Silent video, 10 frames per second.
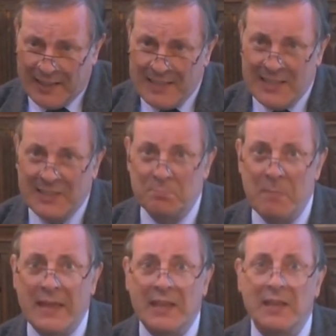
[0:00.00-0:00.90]
He, he's
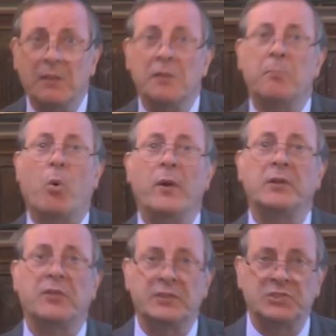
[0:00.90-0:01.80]
making the
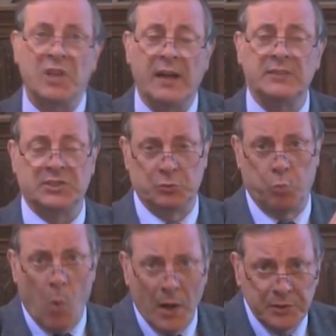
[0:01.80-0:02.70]
point that science
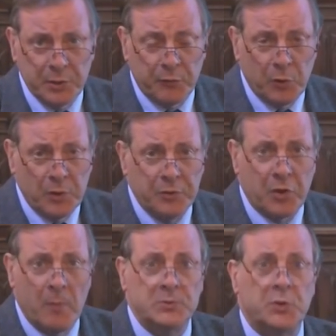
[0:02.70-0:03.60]
is wonderful in
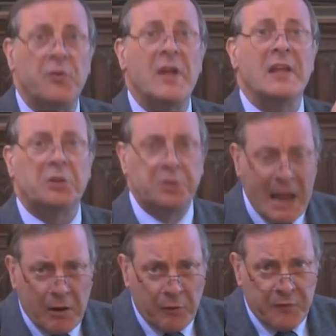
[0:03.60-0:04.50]
terms of
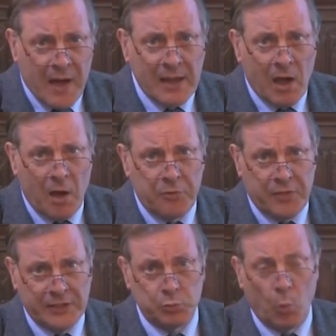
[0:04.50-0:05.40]
clarifying how
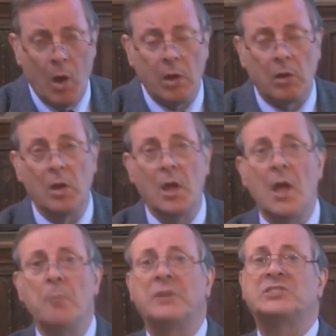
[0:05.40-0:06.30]
things work,
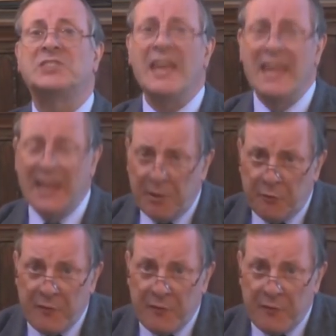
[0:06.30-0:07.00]
but saying, in